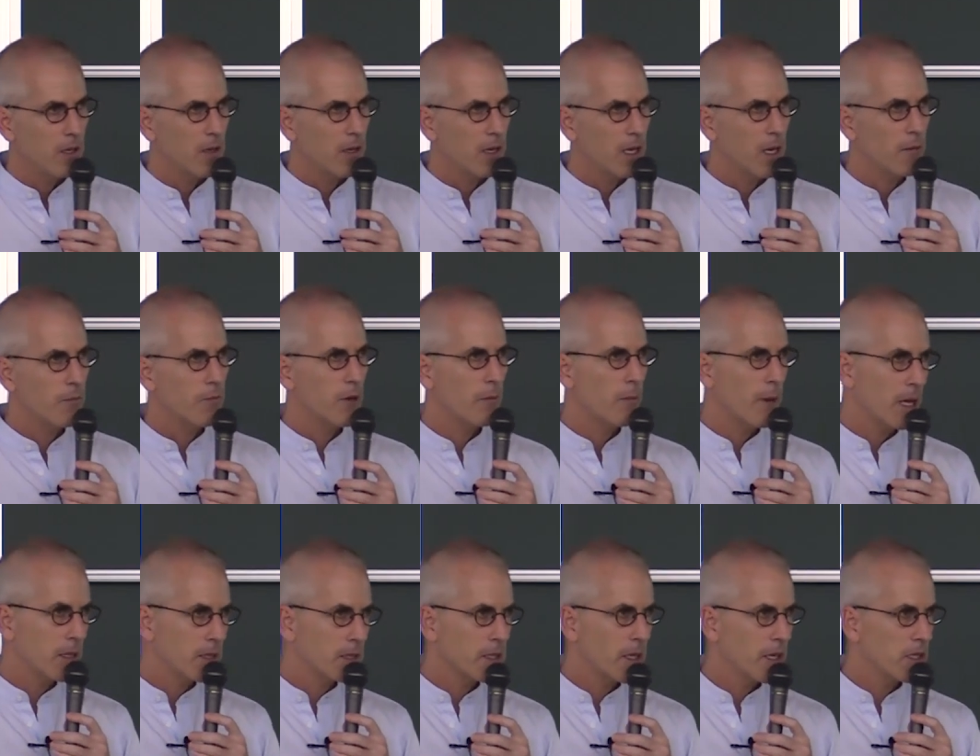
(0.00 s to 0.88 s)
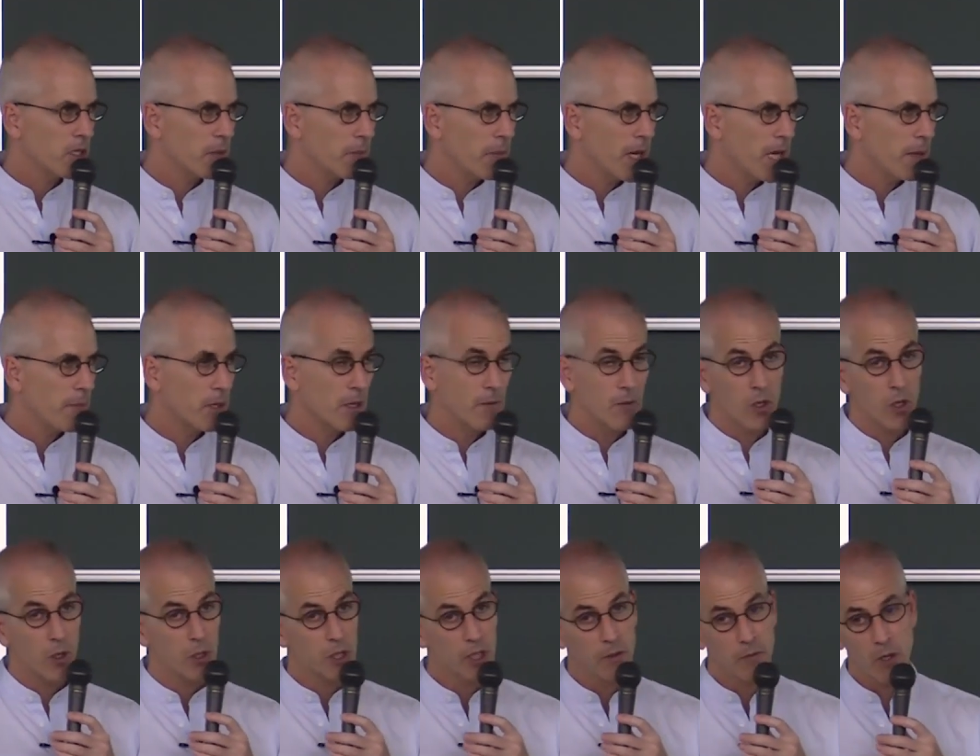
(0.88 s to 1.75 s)
come from outside Japan. But of
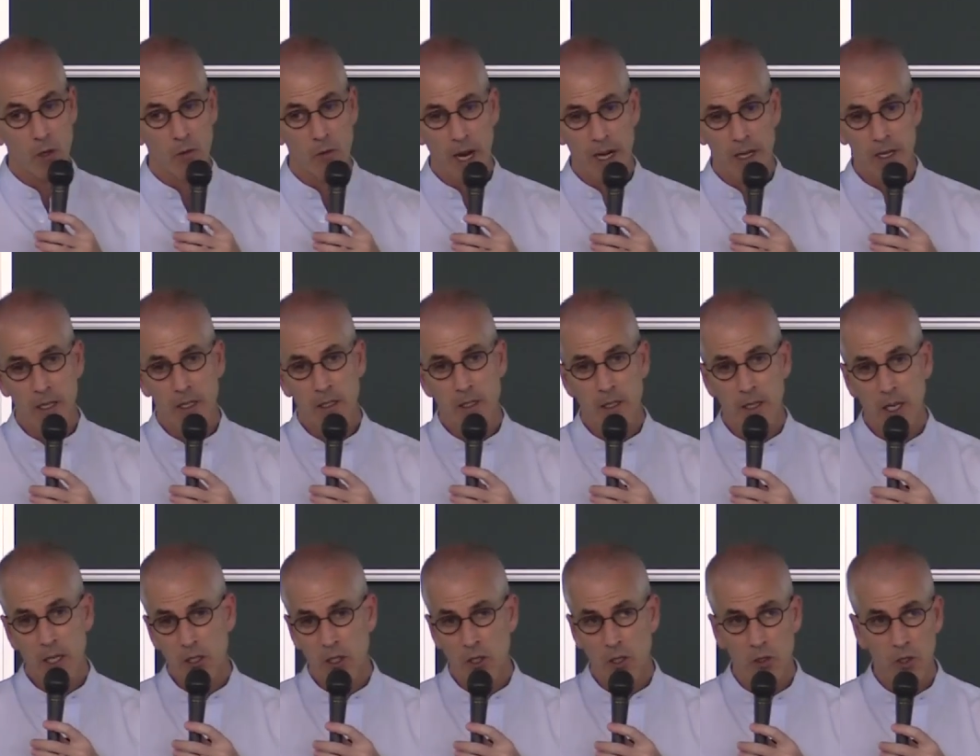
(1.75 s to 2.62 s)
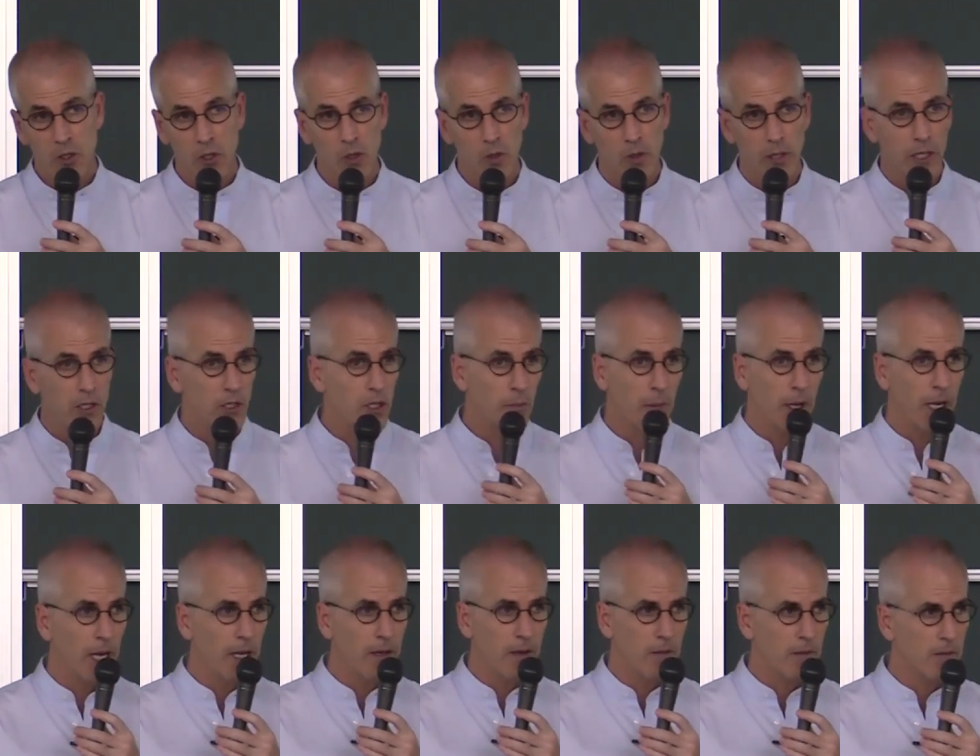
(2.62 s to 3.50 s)
course, if you're at an international school in
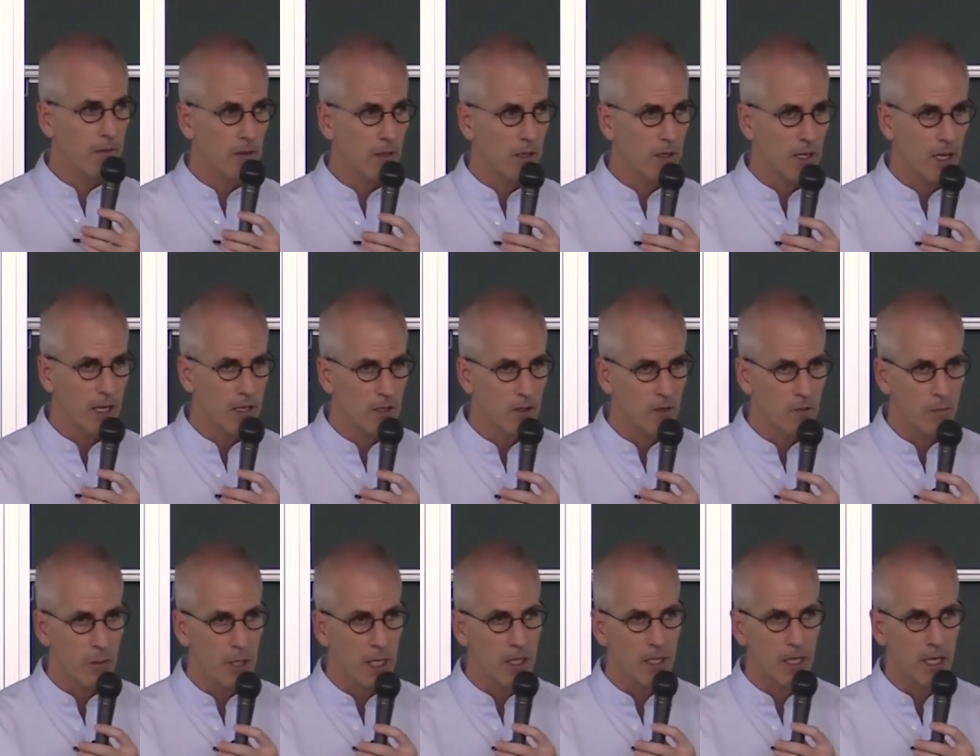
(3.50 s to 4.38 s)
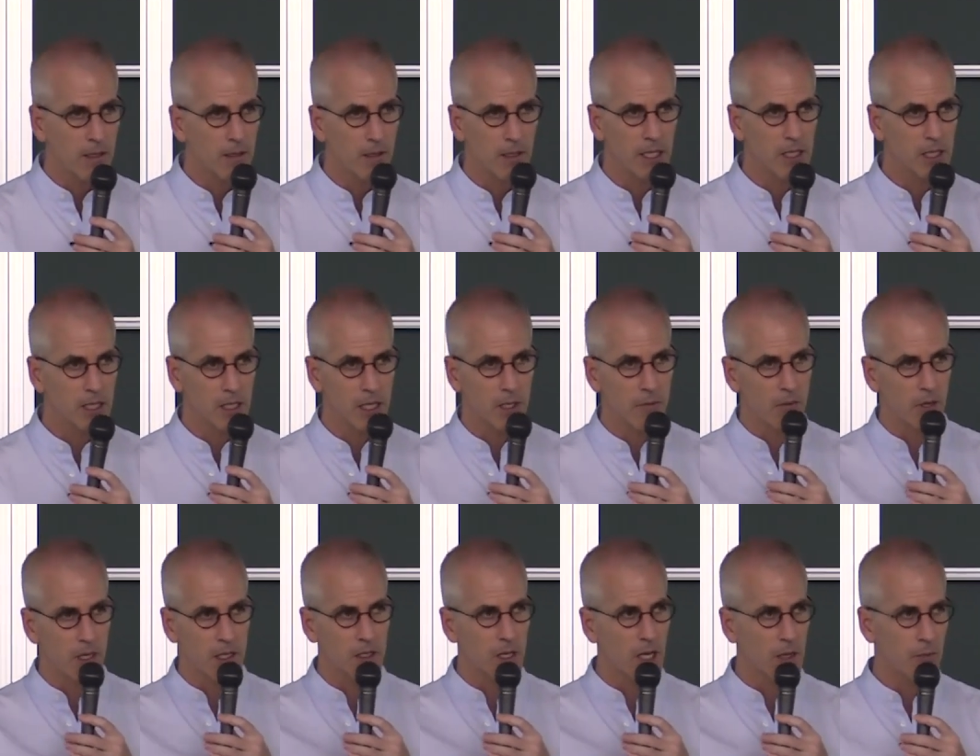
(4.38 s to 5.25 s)
Japan and you've been at, let's say, for
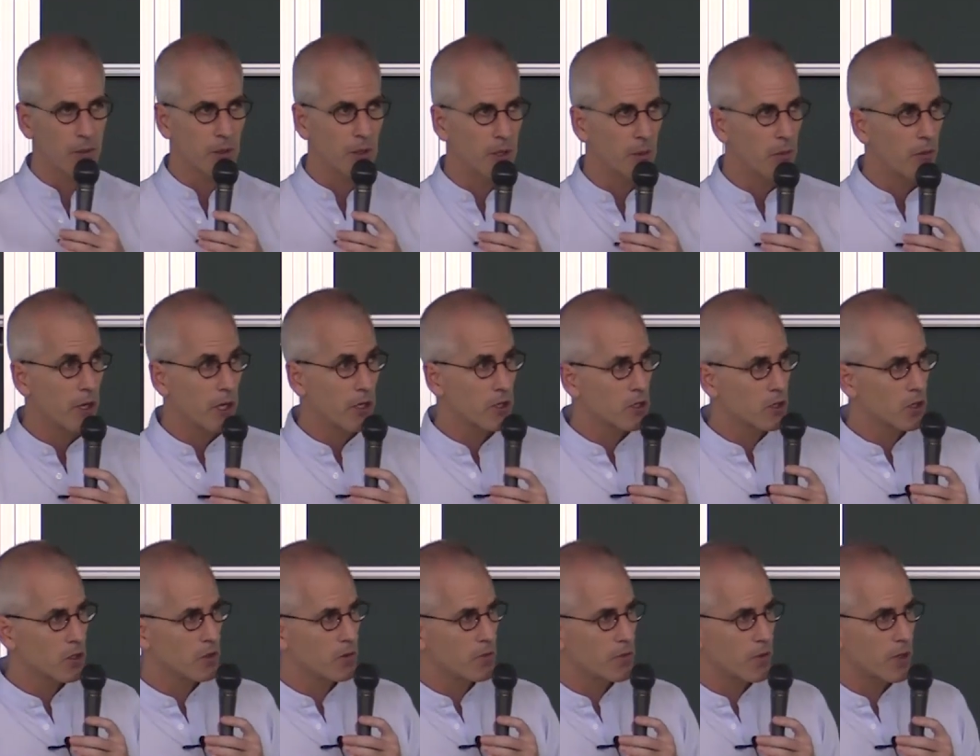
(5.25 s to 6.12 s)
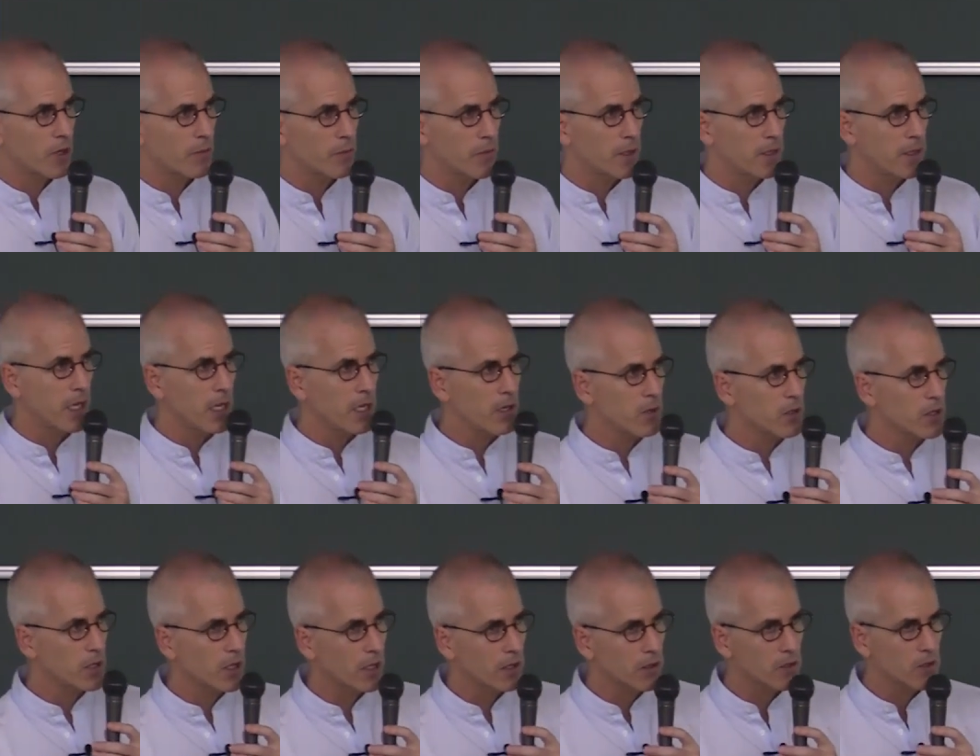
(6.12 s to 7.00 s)
example, the British school from the day you
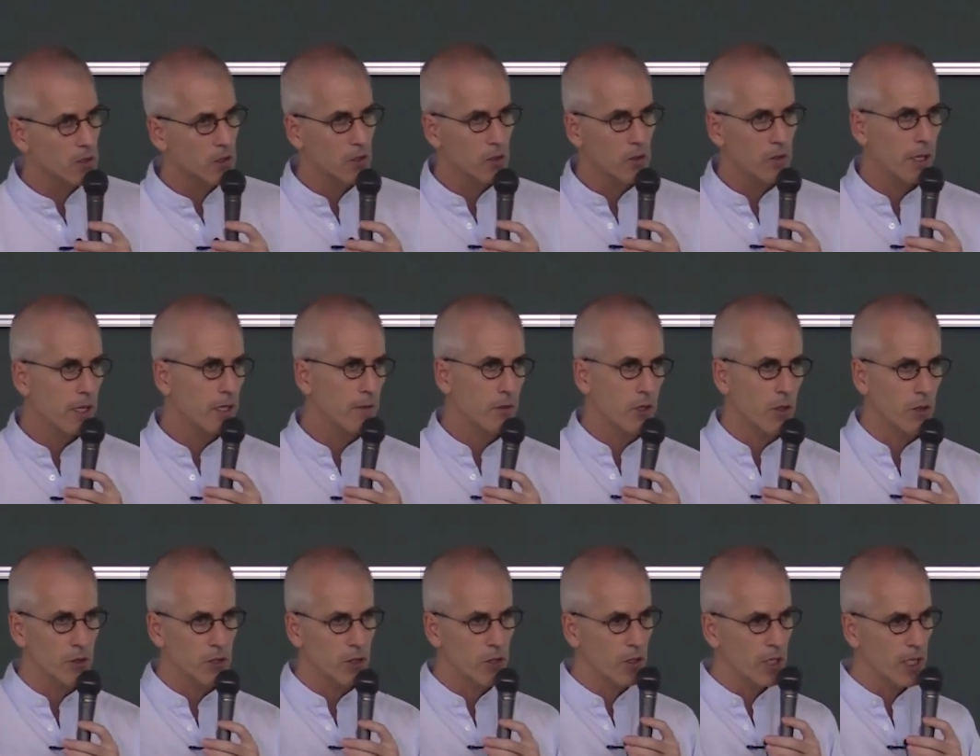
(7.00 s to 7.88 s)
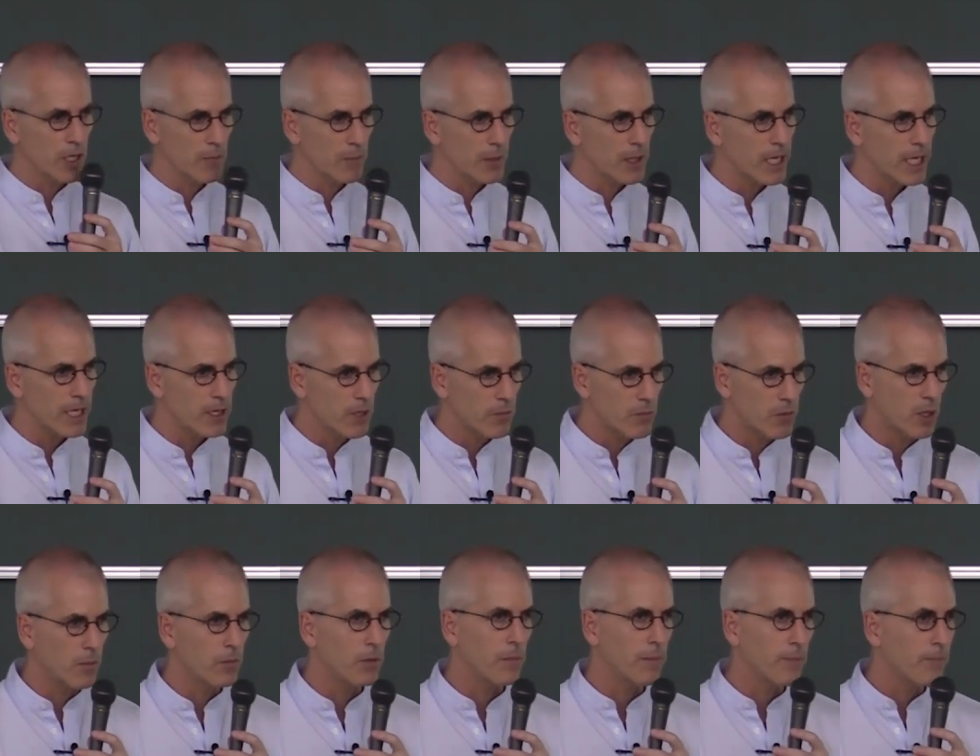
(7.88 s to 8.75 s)
started school, then of course you can apply, no
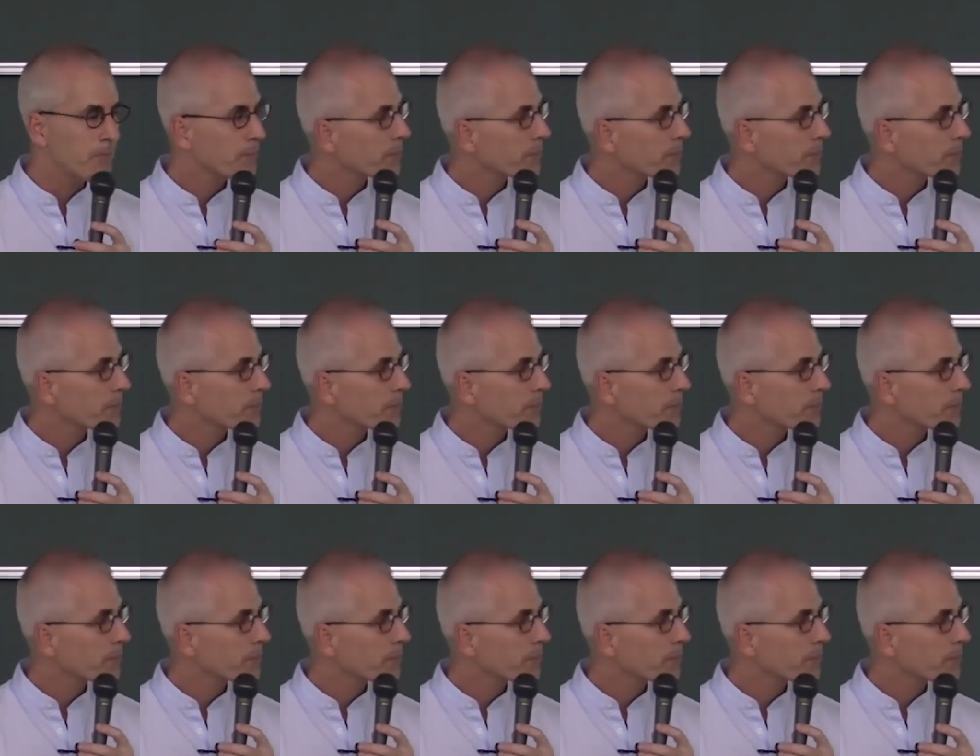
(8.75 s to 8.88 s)
problem.